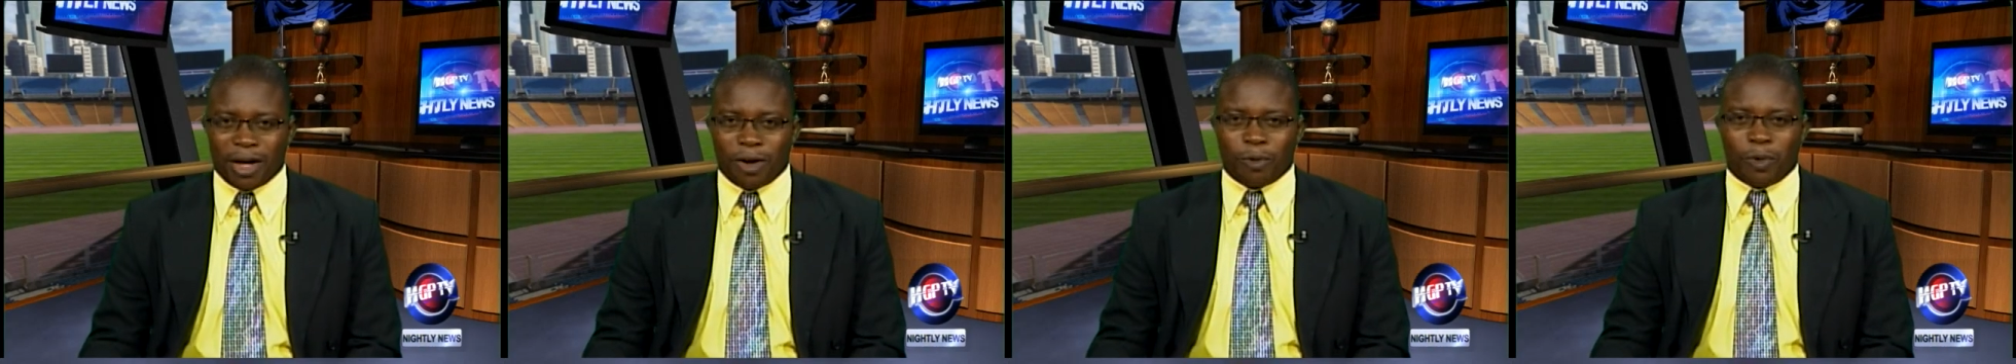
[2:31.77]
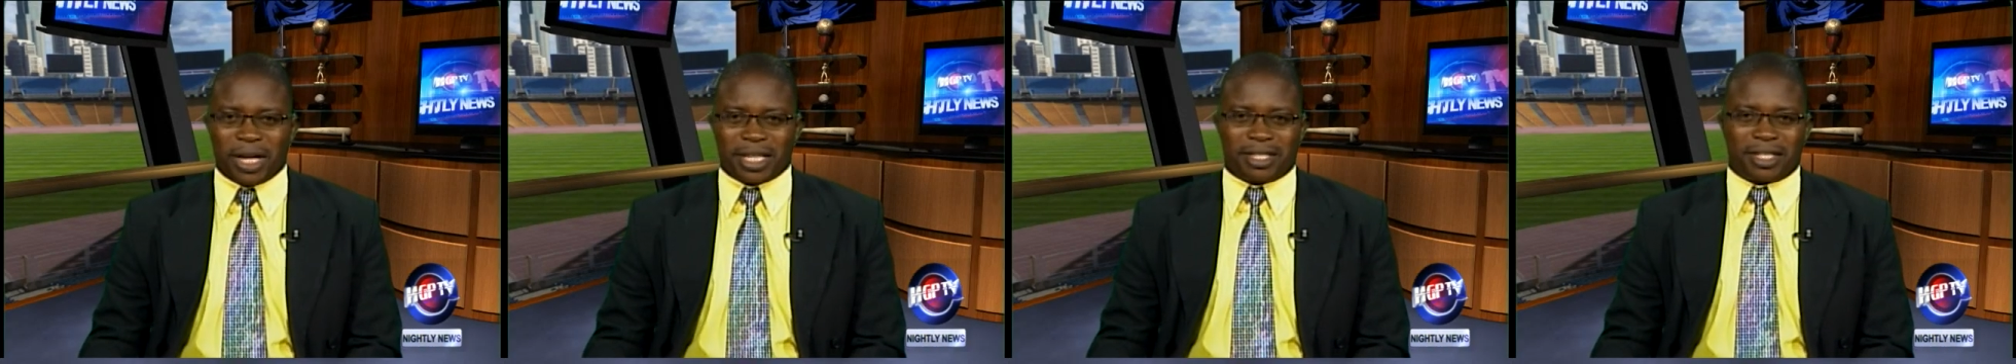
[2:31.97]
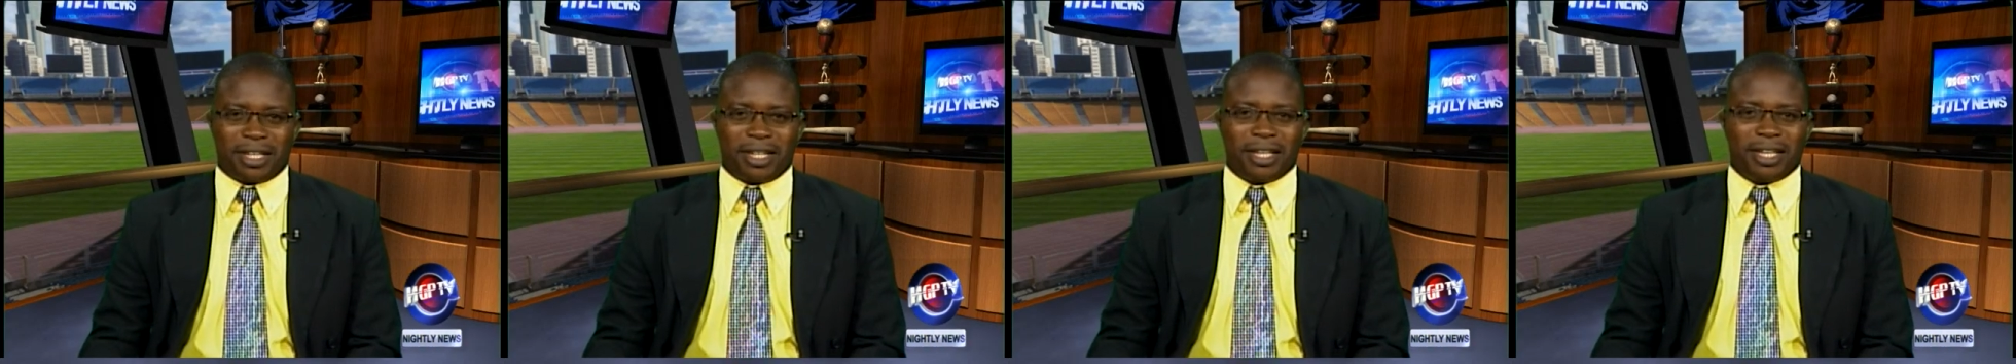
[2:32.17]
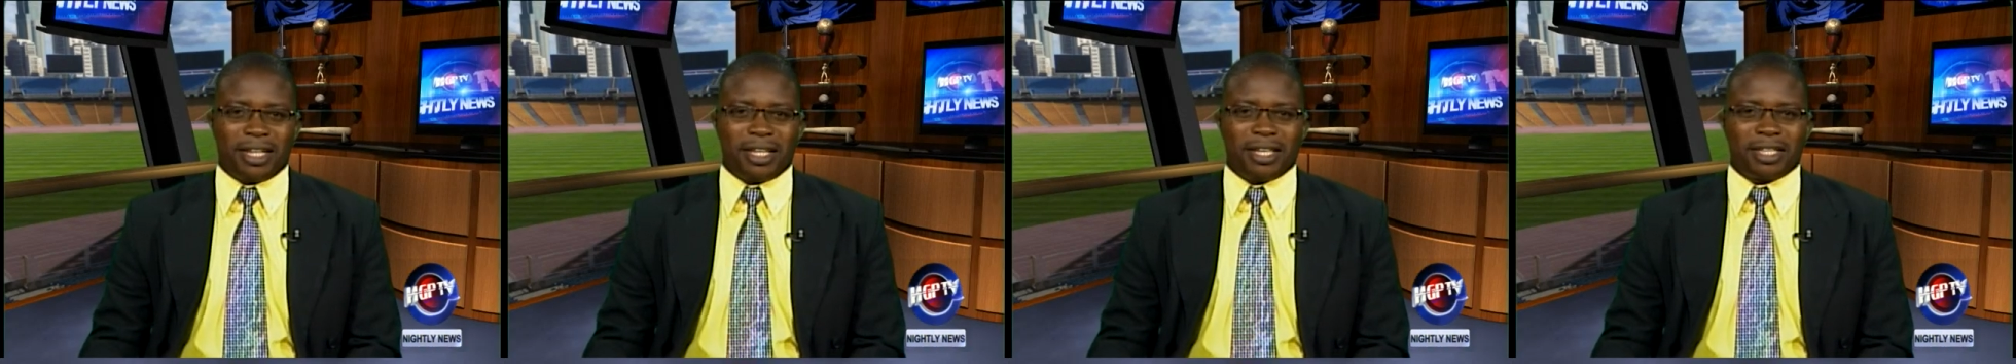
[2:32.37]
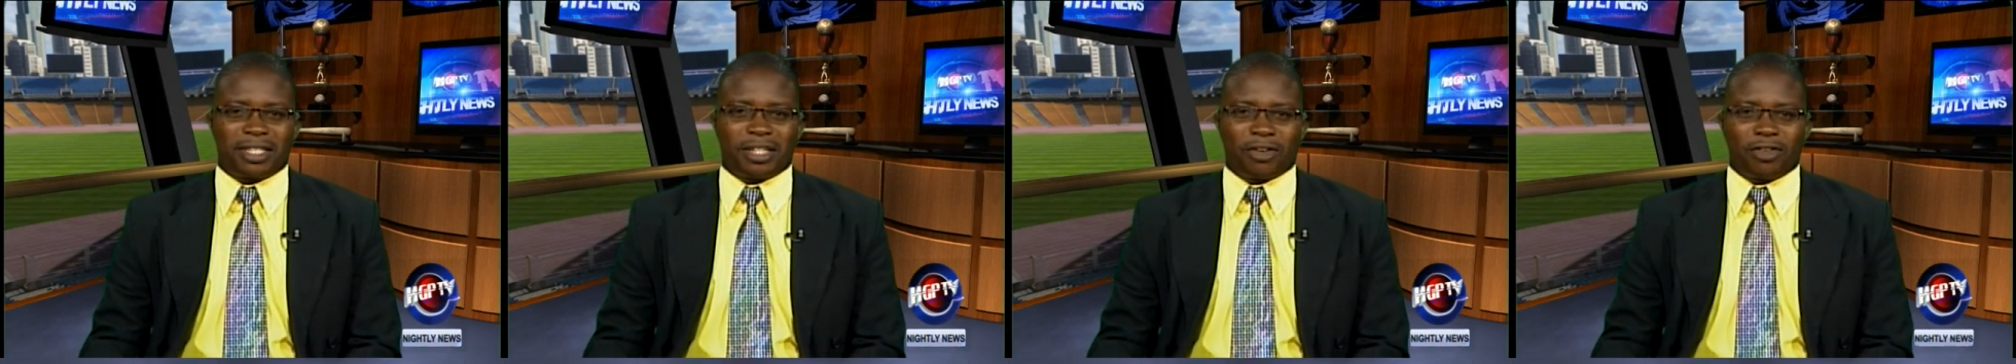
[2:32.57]
West
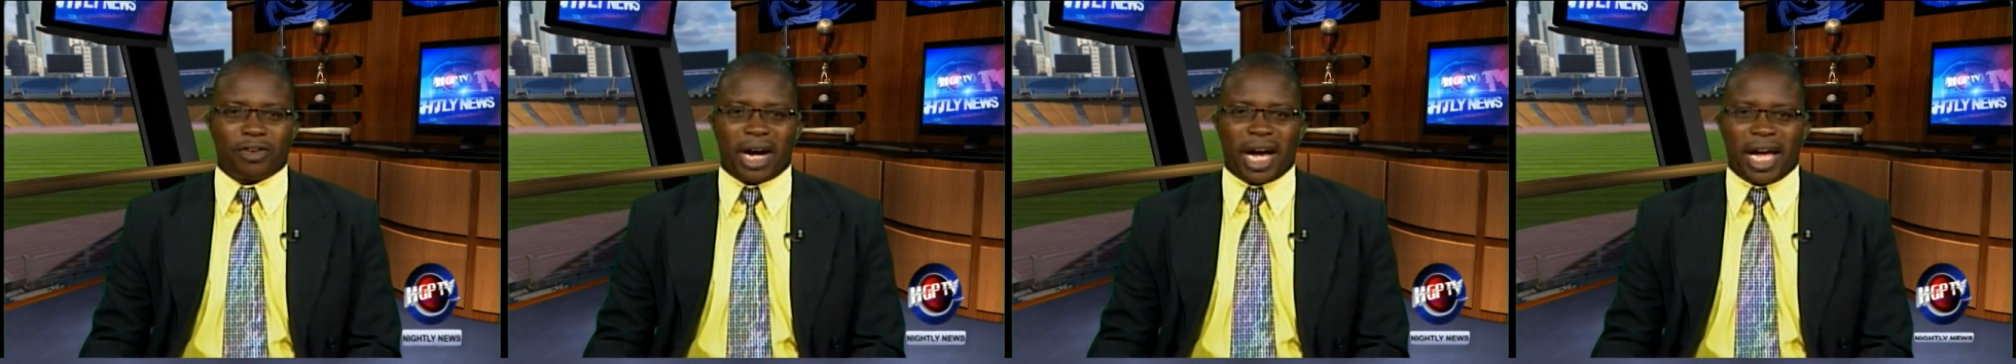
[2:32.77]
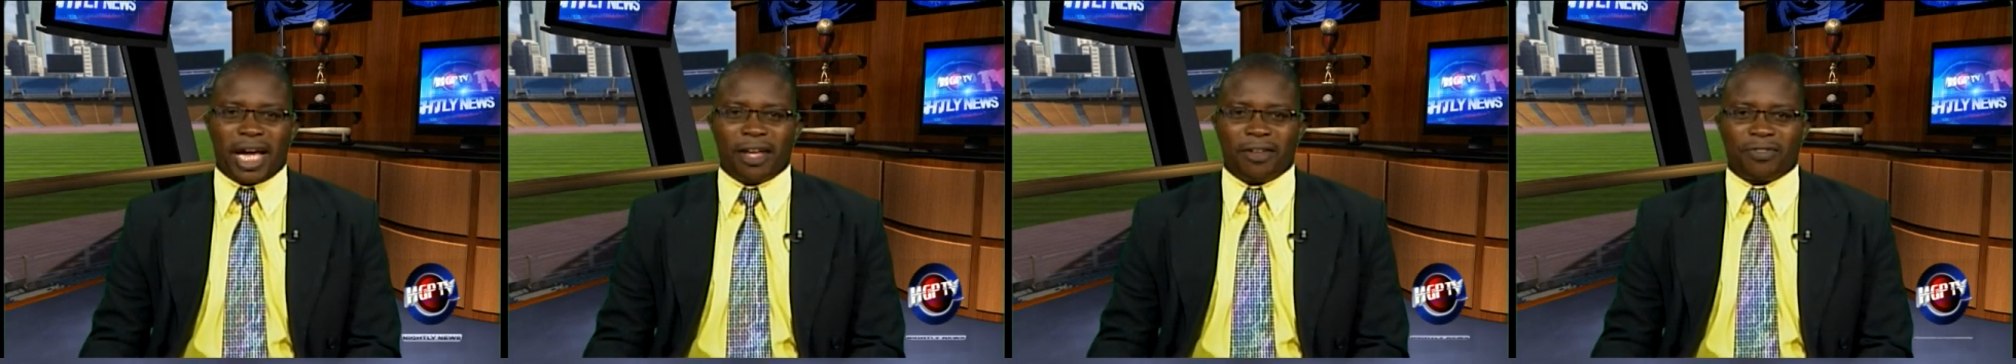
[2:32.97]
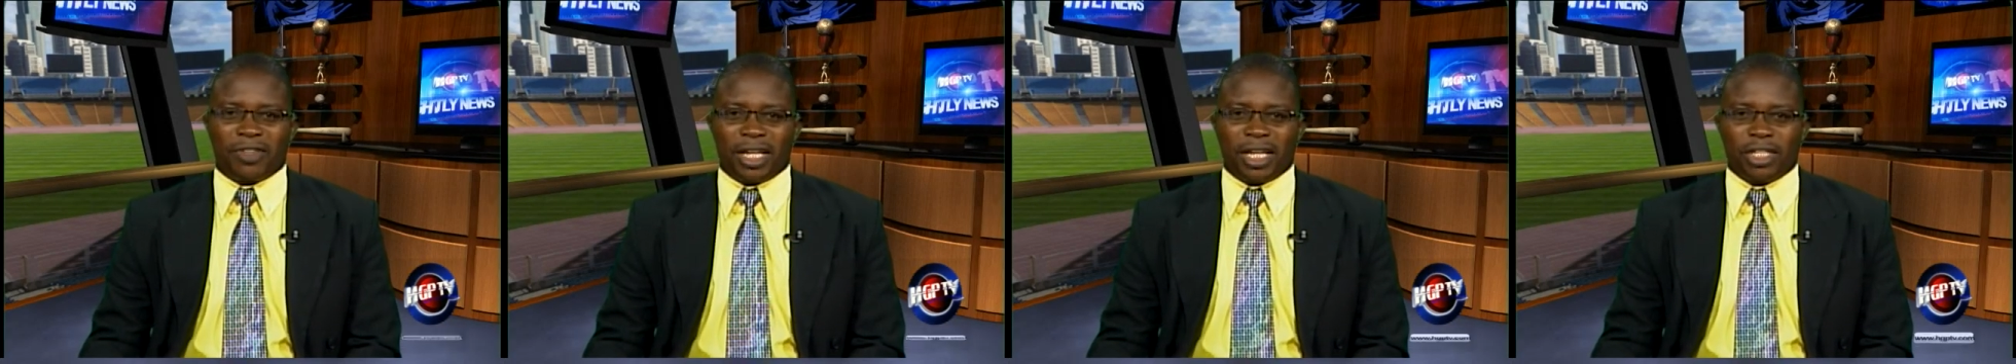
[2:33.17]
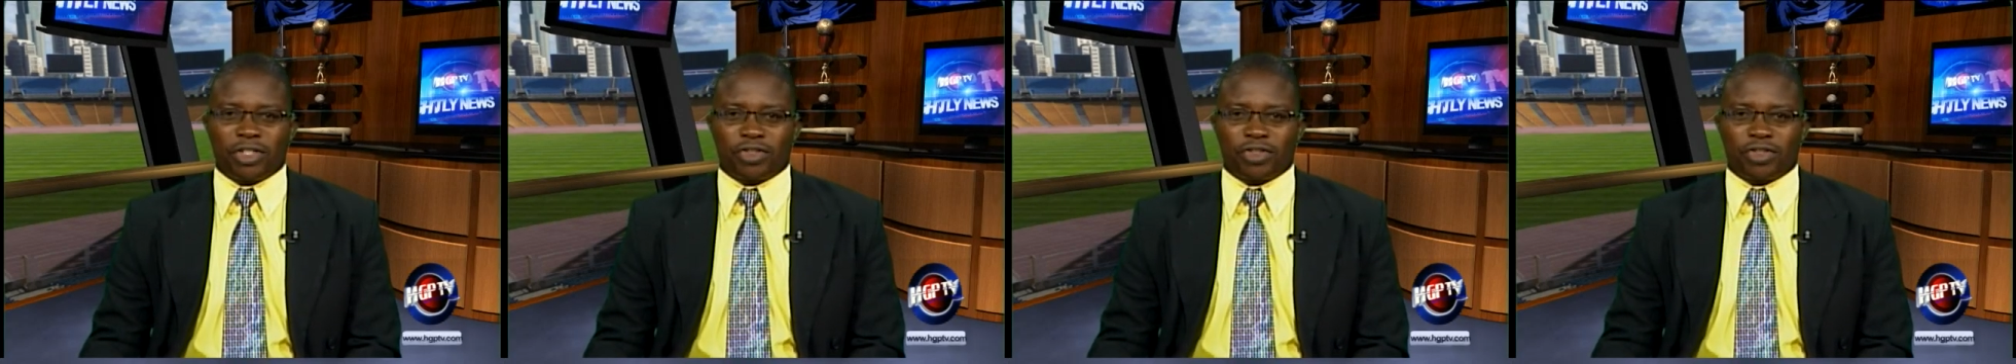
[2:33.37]
Indies arrived in